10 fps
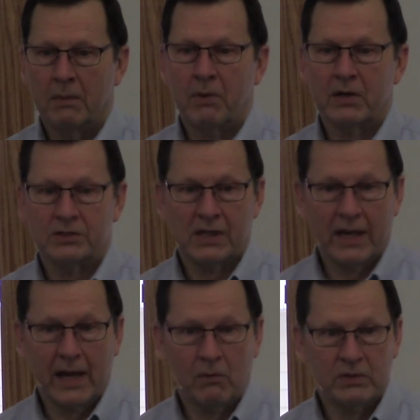
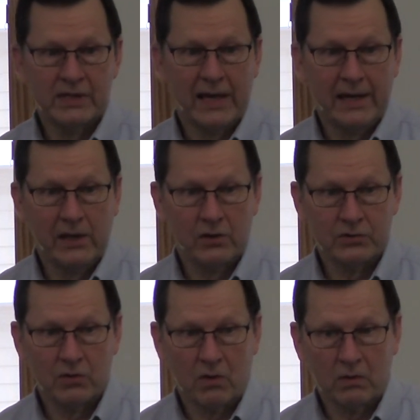Barzillai was 80 years
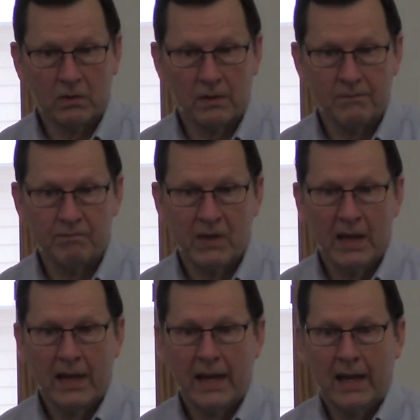old.
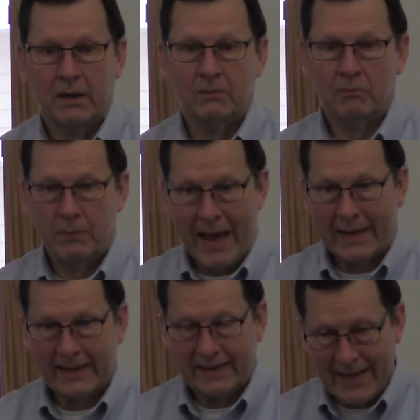And
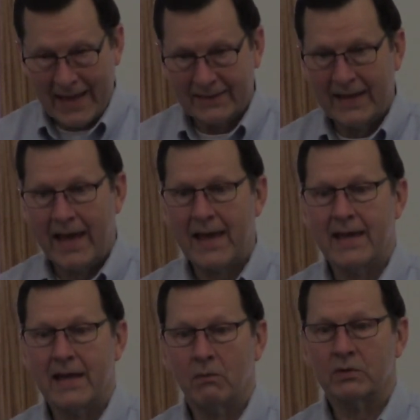back in that day,
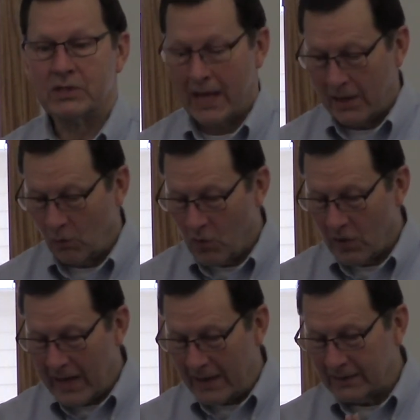he was kind of
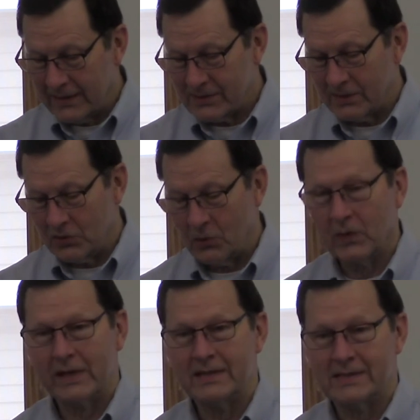worn out. Listen to
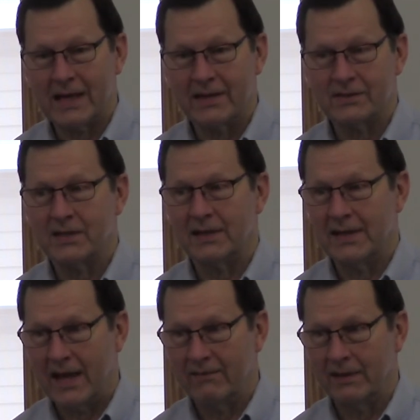what he says to
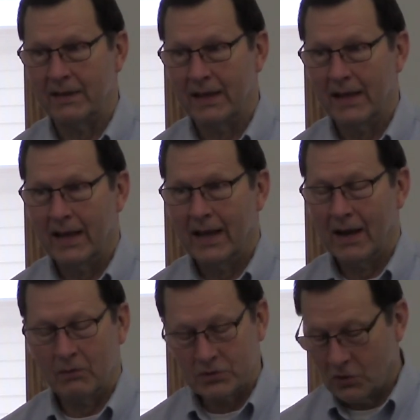David.
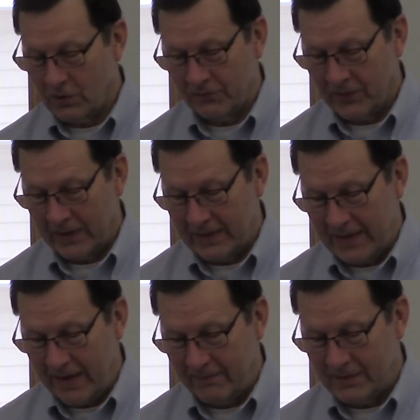I was a good friend of
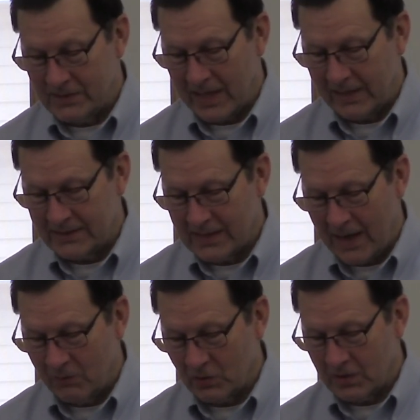David. 2
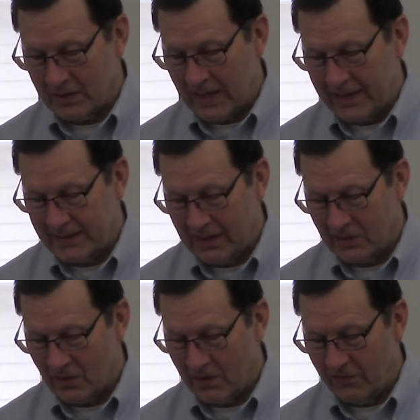Samuel
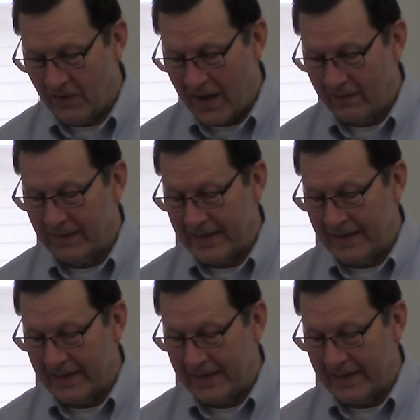19:35.